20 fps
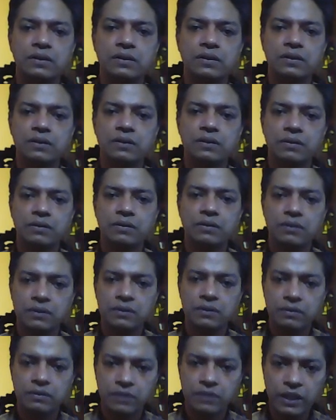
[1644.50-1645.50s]

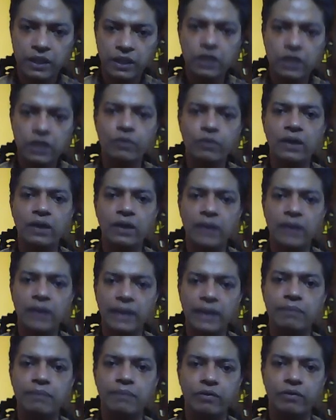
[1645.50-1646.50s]
section 1, line
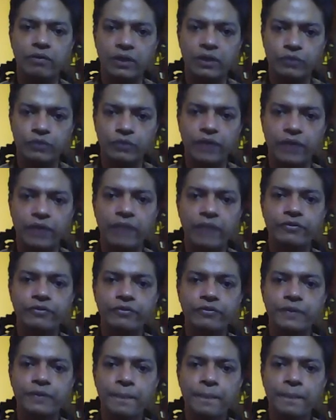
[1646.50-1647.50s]
number 1 to 5.
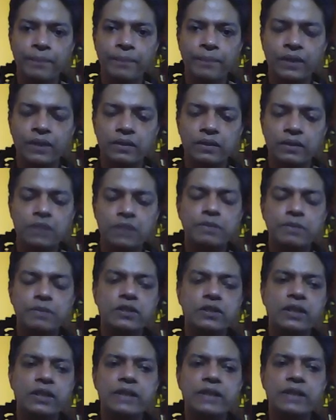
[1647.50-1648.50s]
This
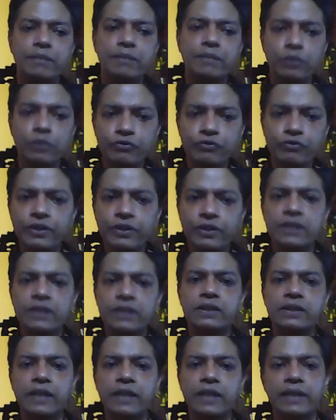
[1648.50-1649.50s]
mysterious atmosphere is
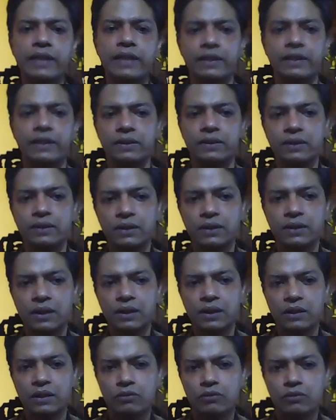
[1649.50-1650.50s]
created
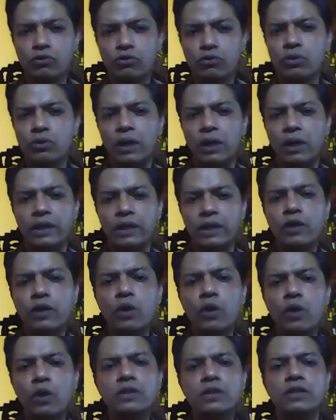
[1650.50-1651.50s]
through a
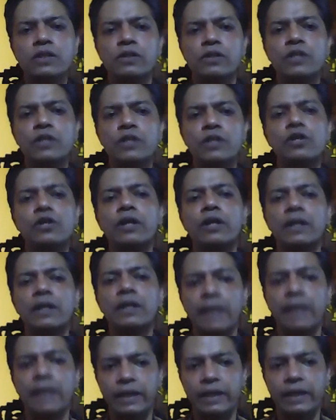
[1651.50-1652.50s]
recourse into historical
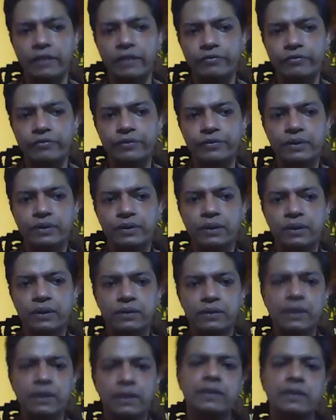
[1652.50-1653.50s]
narrative.
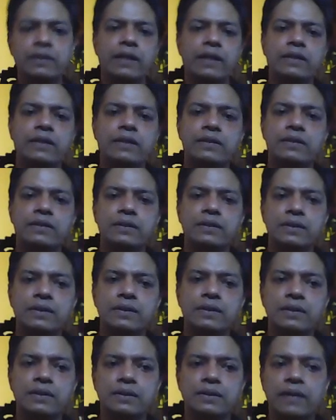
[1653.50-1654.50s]
Then there is
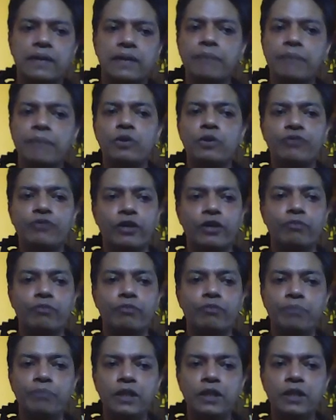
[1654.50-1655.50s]
the atmosphere of
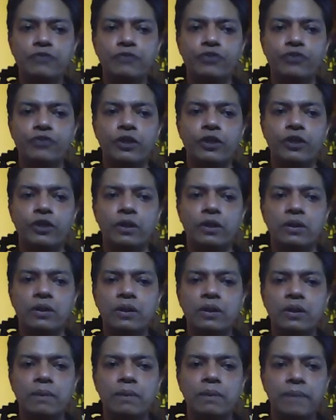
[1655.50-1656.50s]
peaceful,
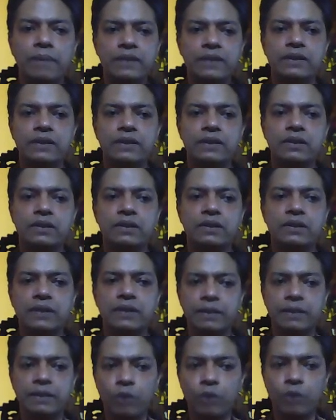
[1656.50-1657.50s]
pleasant
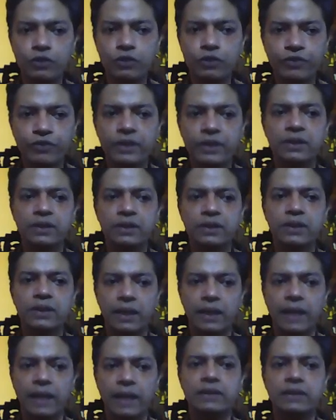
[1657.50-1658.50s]
atmosphere in
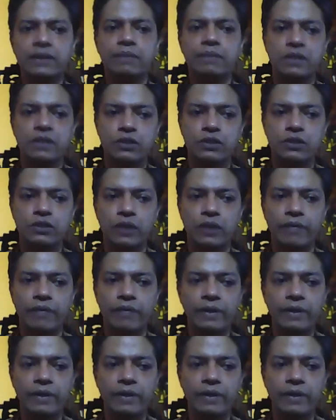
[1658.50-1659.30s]
lines number 6 to 11.